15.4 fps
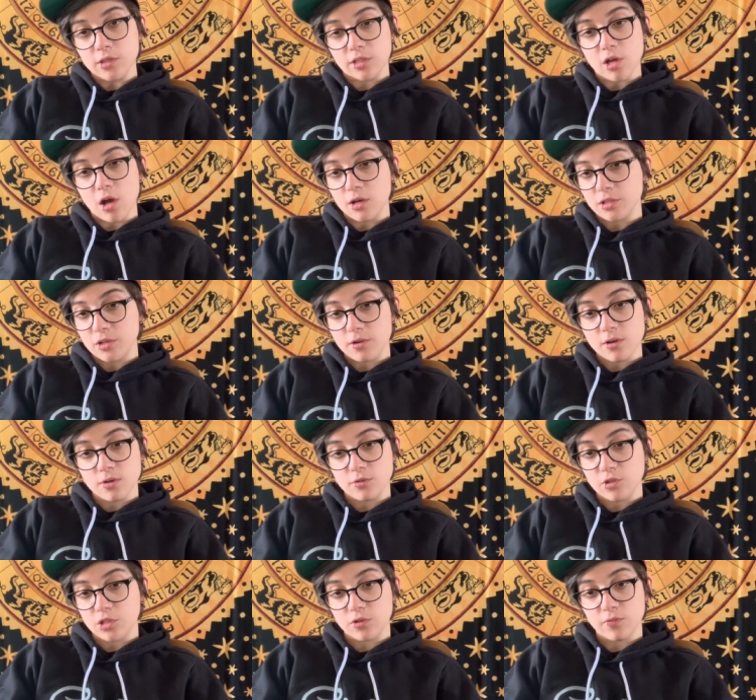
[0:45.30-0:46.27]
the songs
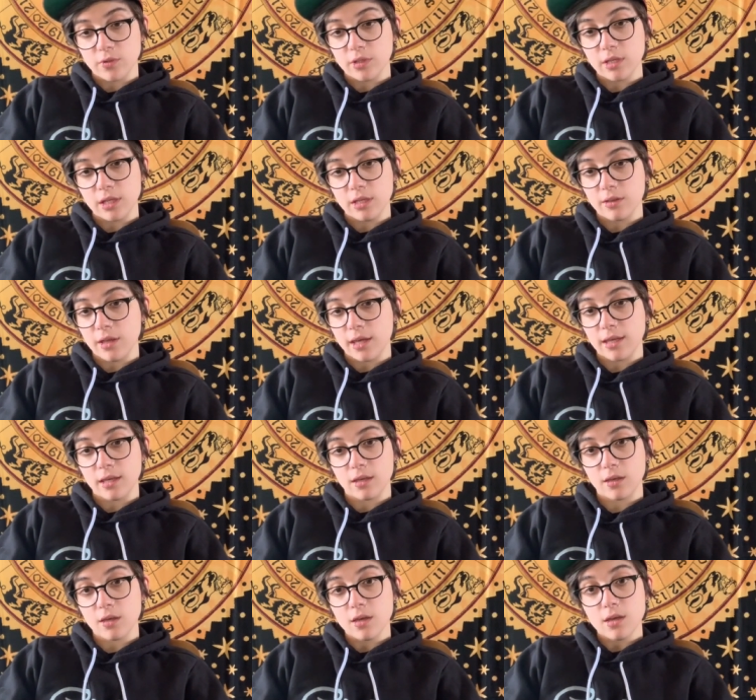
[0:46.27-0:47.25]
are just really
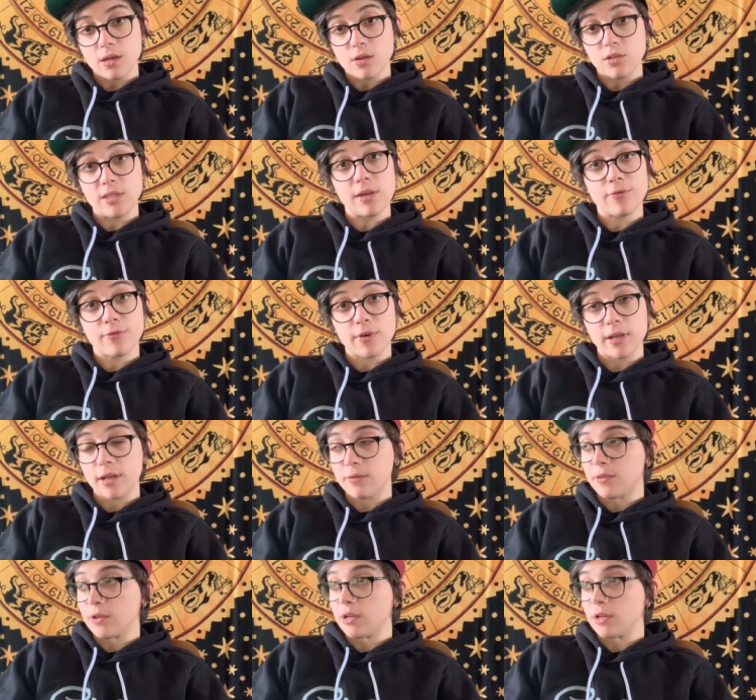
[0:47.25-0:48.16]
like different.